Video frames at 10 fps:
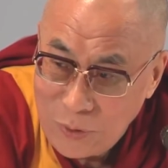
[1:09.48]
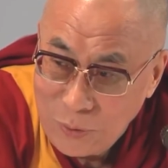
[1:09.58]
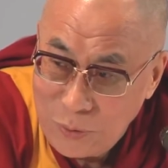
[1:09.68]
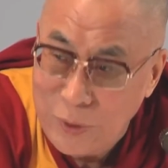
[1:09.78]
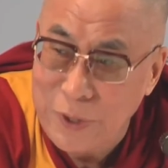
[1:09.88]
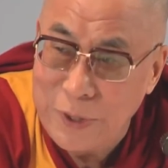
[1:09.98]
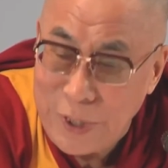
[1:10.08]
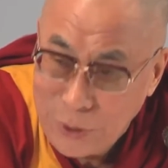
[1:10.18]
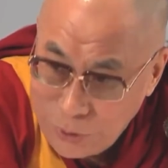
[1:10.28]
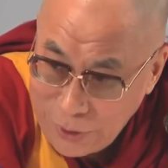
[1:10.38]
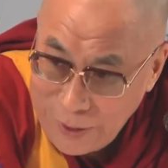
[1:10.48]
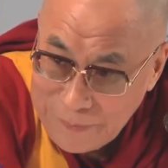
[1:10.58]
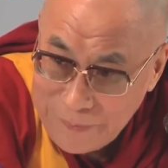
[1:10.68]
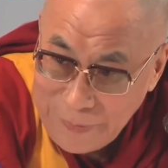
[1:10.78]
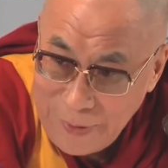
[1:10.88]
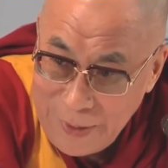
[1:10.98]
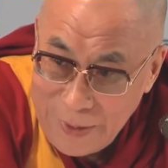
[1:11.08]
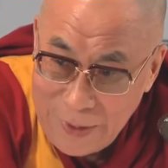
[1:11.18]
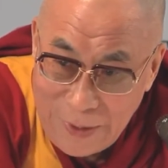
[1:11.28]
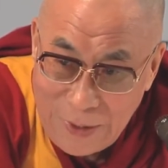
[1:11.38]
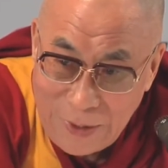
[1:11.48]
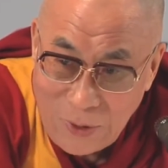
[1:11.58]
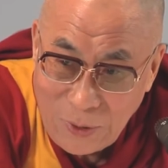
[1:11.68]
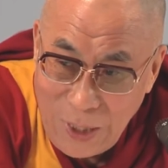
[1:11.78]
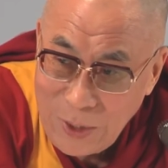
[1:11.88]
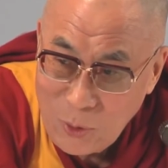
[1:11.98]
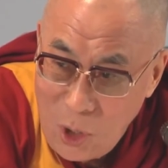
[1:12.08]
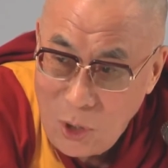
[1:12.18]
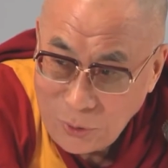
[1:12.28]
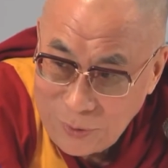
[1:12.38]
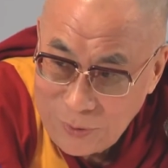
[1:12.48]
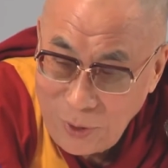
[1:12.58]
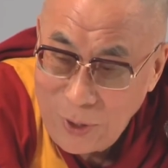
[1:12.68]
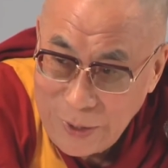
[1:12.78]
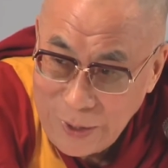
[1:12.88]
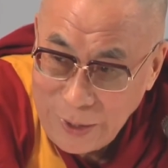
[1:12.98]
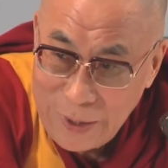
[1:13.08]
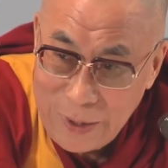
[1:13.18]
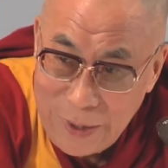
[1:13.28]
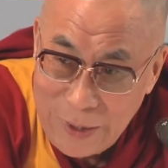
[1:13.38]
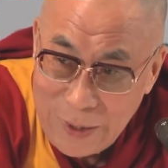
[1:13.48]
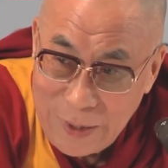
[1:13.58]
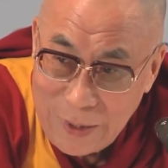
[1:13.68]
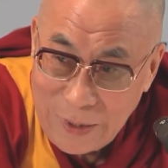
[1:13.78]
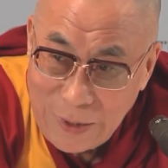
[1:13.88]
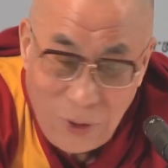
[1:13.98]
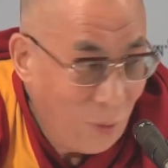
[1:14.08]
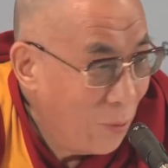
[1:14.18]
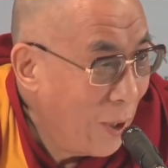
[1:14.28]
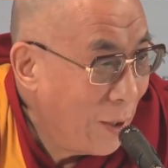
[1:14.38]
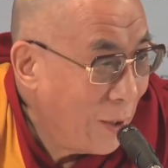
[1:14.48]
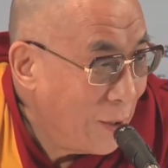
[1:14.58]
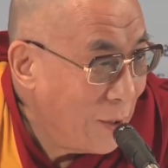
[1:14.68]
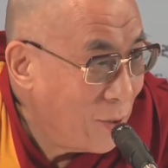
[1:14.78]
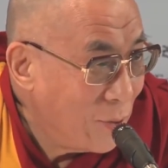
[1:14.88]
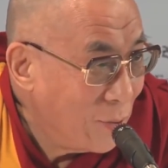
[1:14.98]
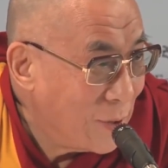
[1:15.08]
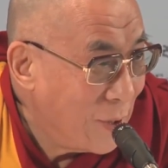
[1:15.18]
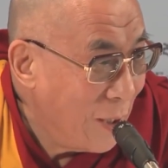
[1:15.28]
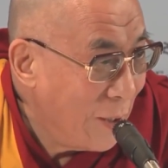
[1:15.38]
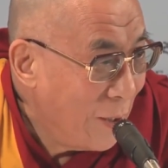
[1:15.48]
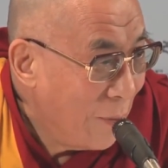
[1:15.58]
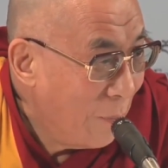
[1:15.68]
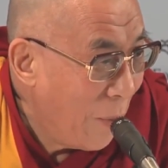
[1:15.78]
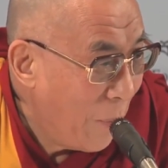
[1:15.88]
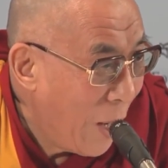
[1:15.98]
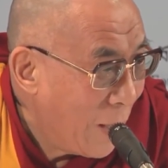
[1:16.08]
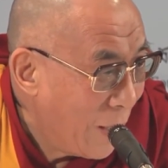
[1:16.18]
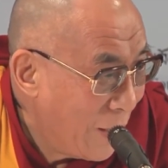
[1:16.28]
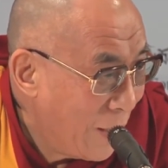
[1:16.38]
to 20th century. So that gone already. So we are ready to say bye-bye.